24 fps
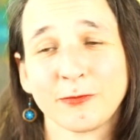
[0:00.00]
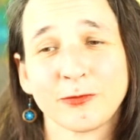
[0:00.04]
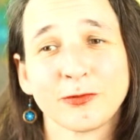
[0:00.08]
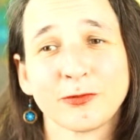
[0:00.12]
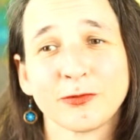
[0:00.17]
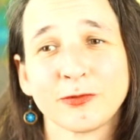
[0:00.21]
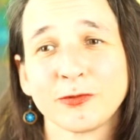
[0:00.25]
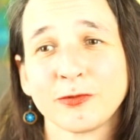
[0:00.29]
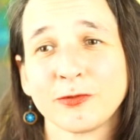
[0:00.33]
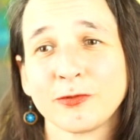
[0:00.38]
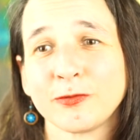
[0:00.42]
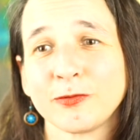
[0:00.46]

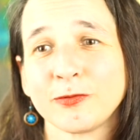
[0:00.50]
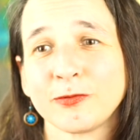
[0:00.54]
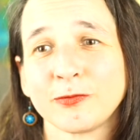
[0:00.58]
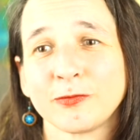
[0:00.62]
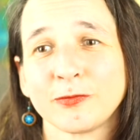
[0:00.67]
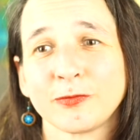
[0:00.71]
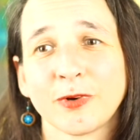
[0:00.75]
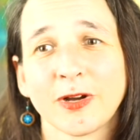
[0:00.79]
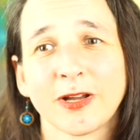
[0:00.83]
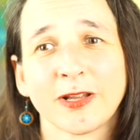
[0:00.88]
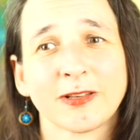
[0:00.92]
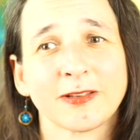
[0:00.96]
Do
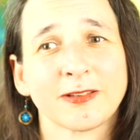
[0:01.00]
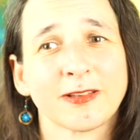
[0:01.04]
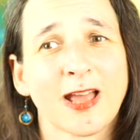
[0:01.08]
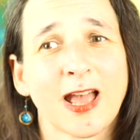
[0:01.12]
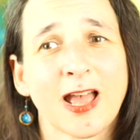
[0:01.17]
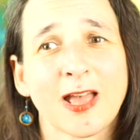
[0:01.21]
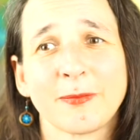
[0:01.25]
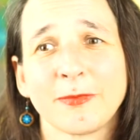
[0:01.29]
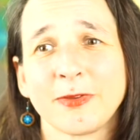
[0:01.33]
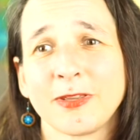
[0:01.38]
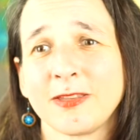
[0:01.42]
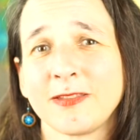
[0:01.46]
what,
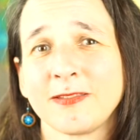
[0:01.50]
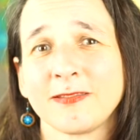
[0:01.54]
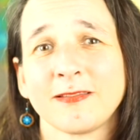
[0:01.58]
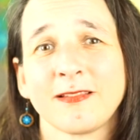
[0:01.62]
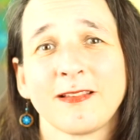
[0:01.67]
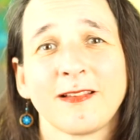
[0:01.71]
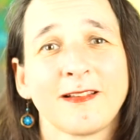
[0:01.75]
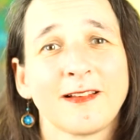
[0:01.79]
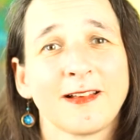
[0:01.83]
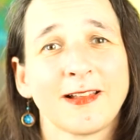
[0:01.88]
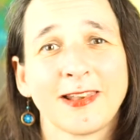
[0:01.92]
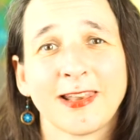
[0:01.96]
I mean,
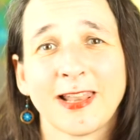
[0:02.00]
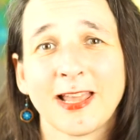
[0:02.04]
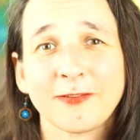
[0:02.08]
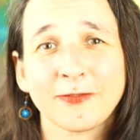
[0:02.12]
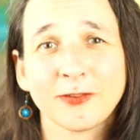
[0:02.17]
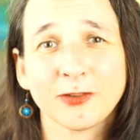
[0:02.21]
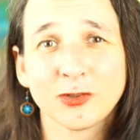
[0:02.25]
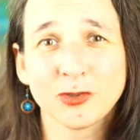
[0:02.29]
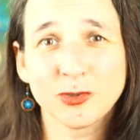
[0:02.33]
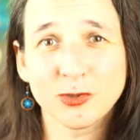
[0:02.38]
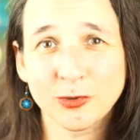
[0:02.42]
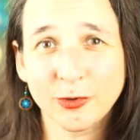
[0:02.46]
life
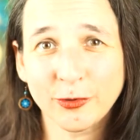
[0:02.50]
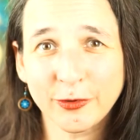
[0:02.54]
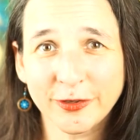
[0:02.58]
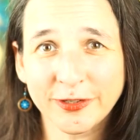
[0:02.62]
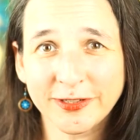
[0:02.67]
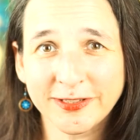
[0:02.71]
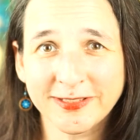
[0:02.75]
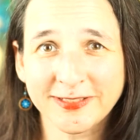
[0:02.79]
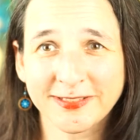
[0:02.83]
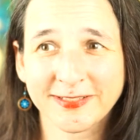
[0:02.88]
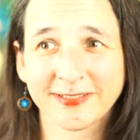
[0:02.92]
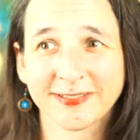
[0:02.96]
is
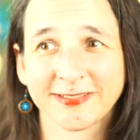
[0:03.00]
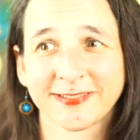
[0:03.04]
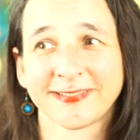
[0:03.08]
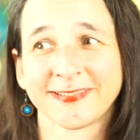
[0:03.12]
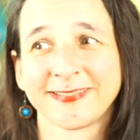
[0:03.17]
short.